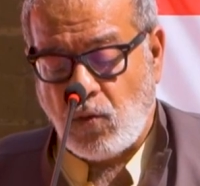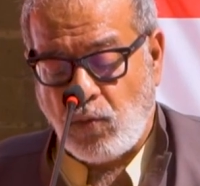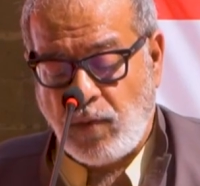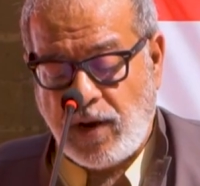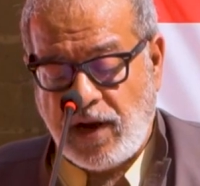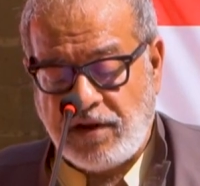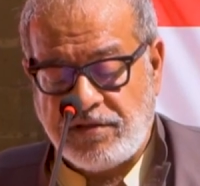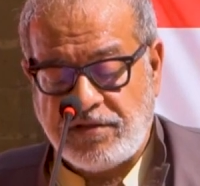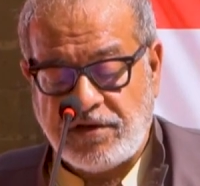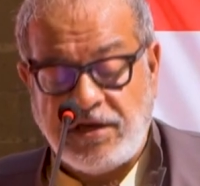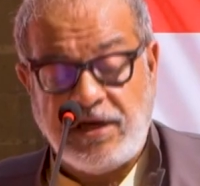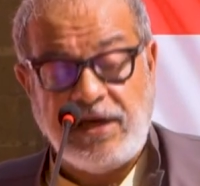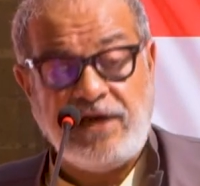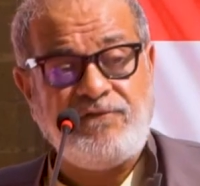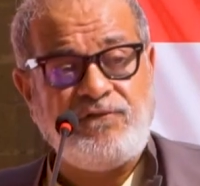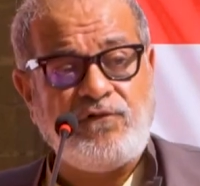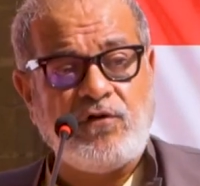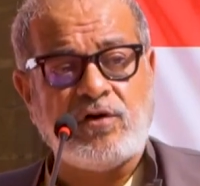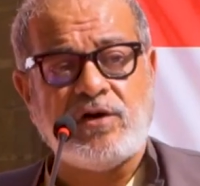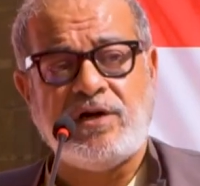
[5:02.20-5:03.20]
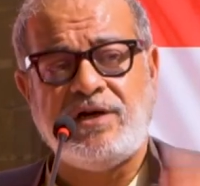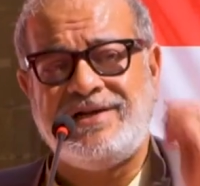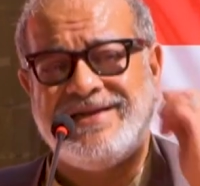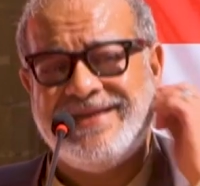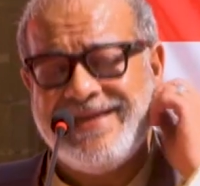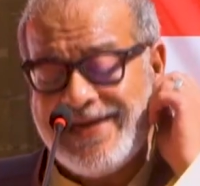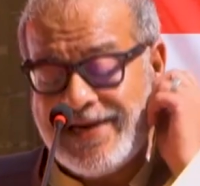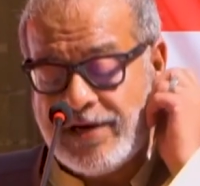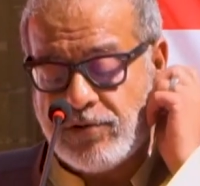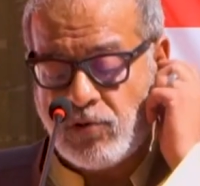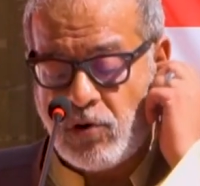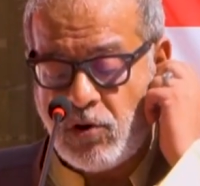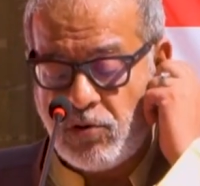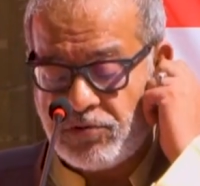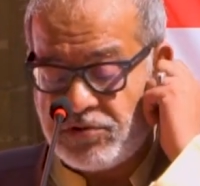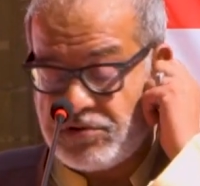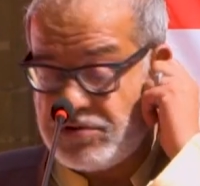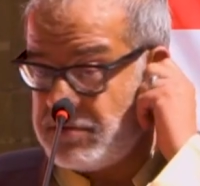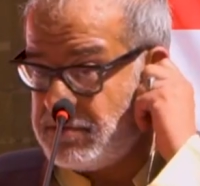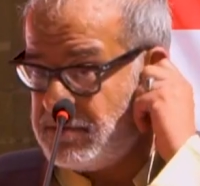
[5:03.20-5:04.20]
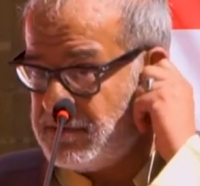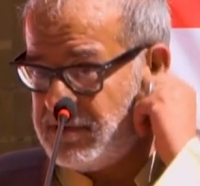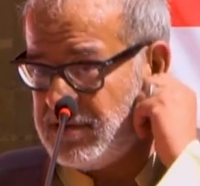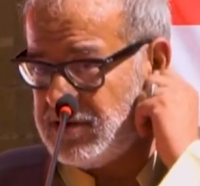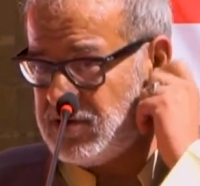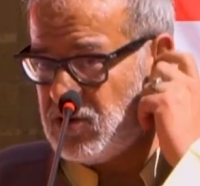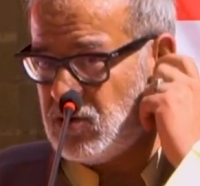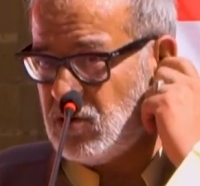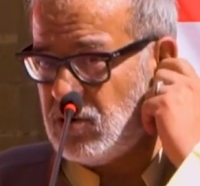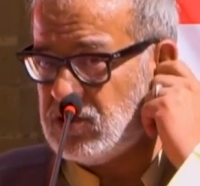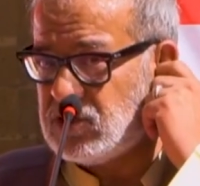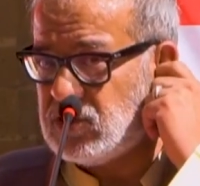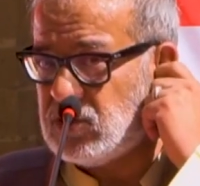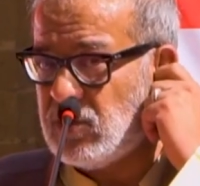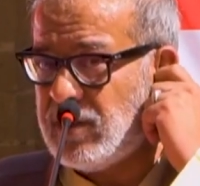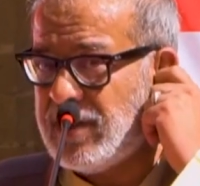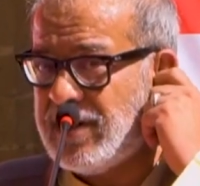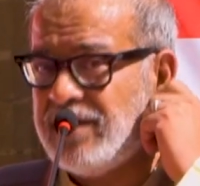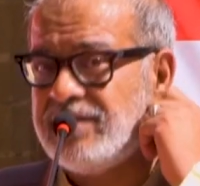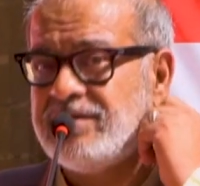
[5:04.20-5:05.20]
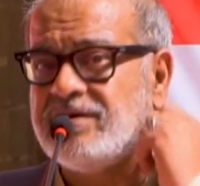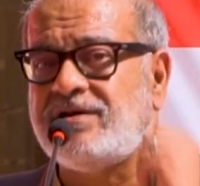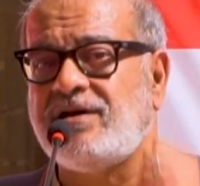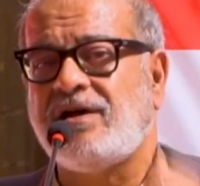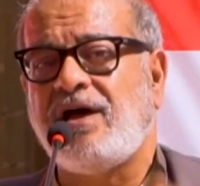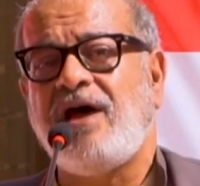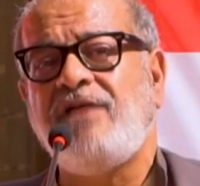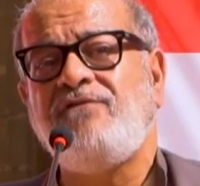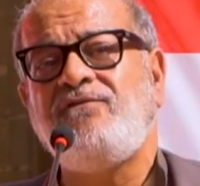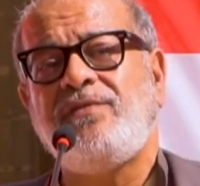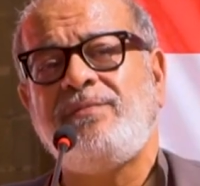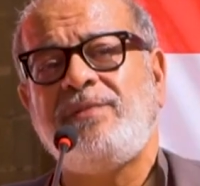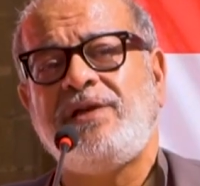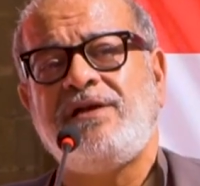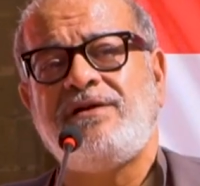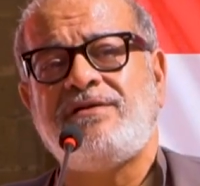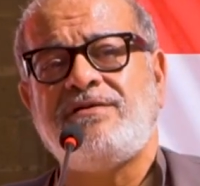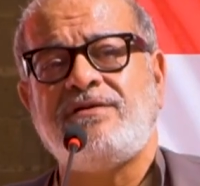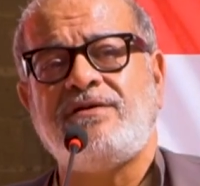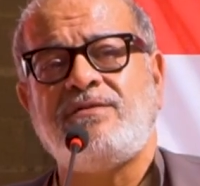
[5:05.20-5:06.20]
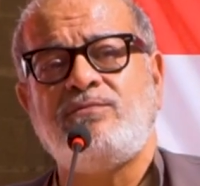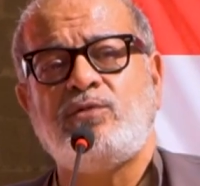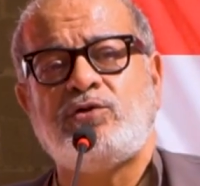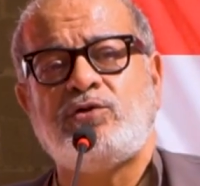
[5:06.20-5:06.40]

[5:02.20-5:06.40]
the need for a degrowth, this is also another unfamiliar term which should